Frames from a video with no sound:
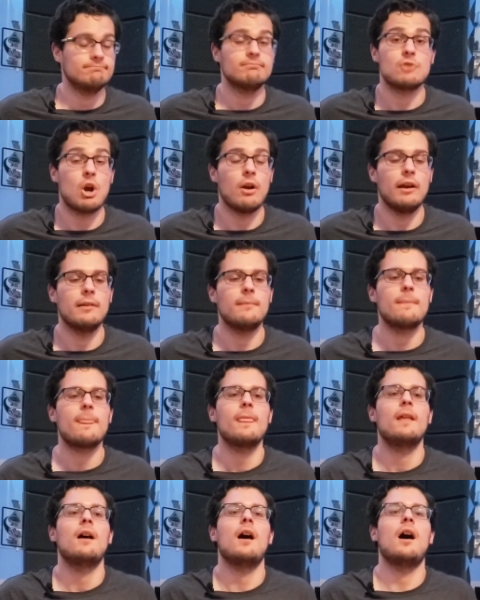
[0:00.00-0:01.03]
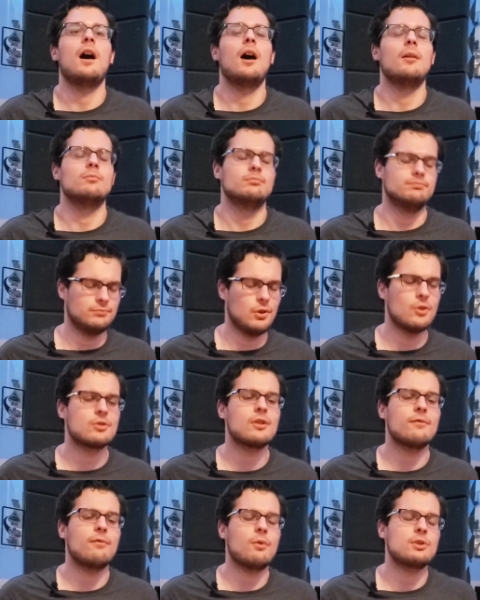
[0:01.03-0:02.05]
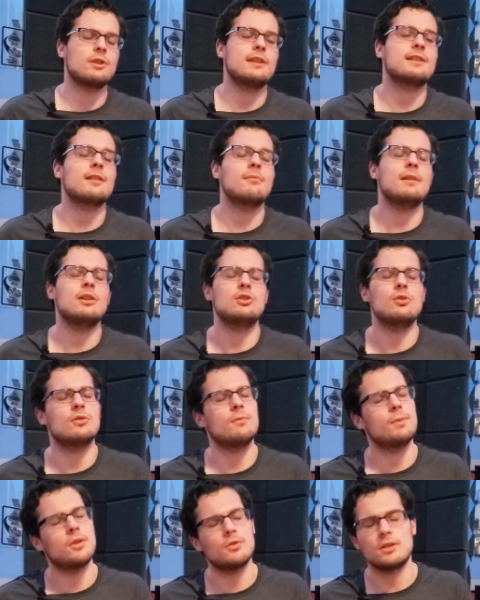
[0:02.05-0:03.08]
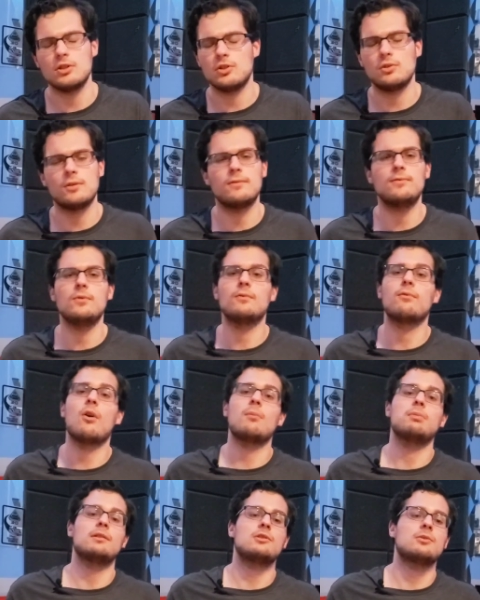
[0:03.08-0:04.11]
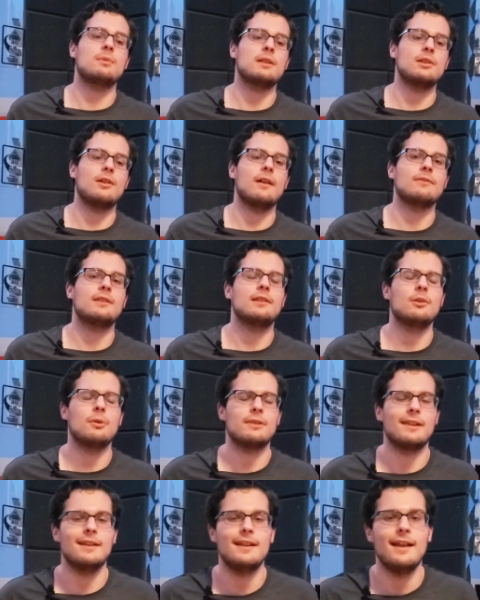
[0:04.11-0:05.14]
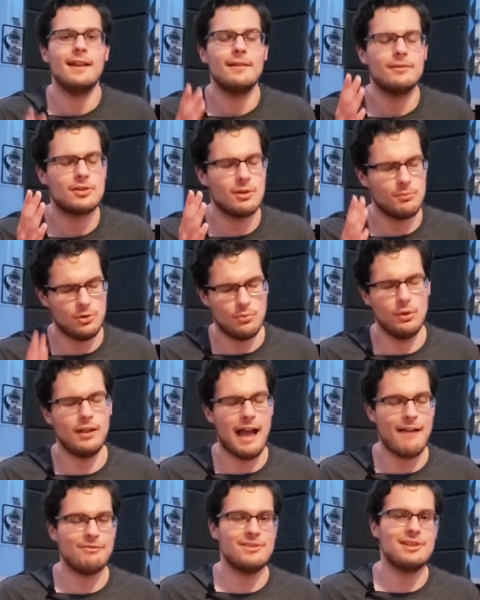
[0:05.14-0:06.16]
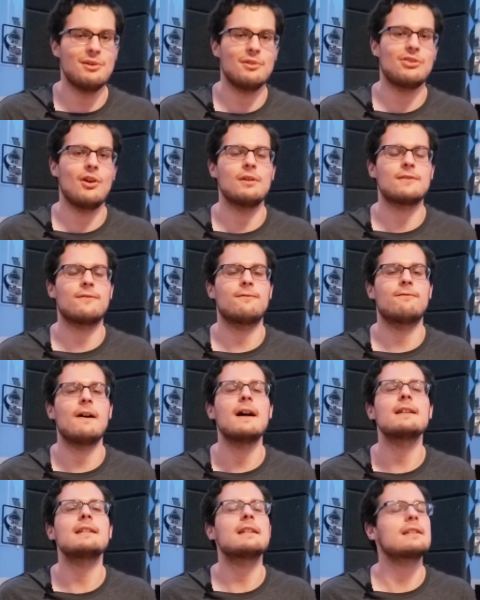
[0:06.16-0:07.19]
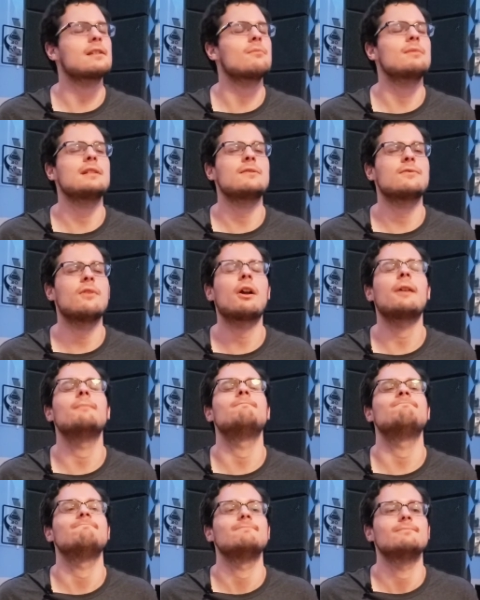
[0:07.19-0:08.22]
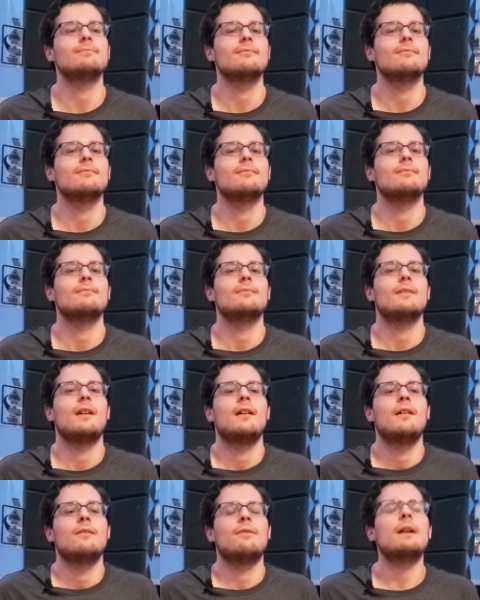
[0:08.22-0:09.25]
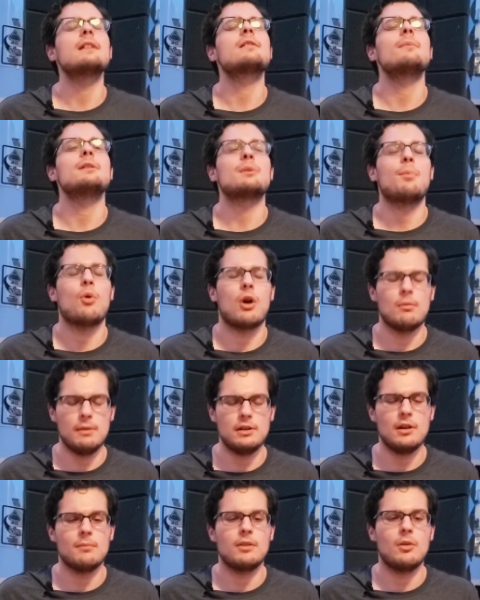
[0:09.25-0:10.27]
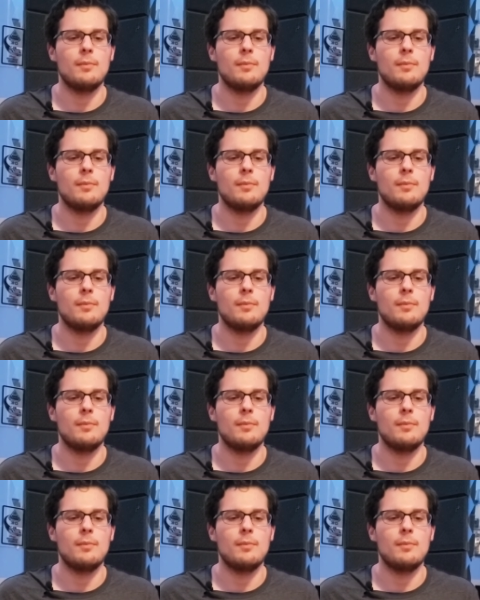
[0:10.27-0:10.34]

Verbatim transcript: Sorry. Um, those are unfortunately some issues, but those issues are few and far between. You'll have to deal with it. Something you will have to deal with though is finding somebody's fucking, finding somebody's apartment number.